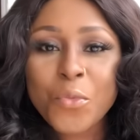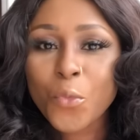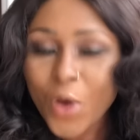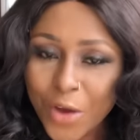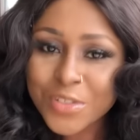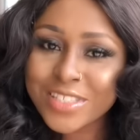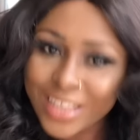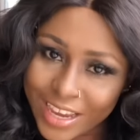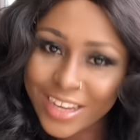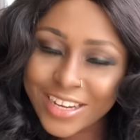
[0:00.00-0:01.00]
Well
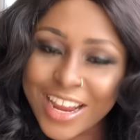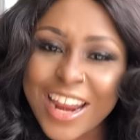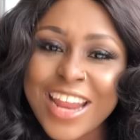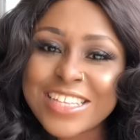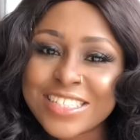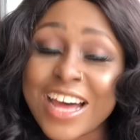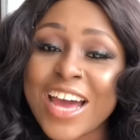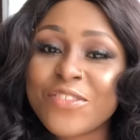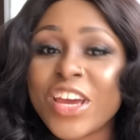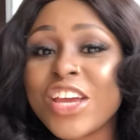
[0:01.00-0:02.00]
said. Let's
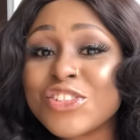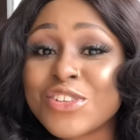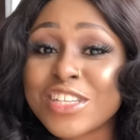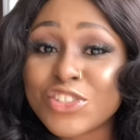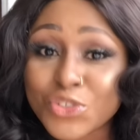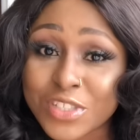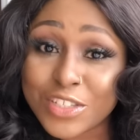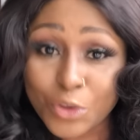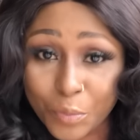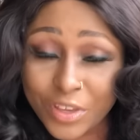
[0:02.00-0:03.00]
dive into this juicy
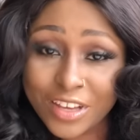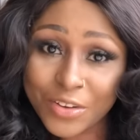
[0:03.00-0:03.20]
topic.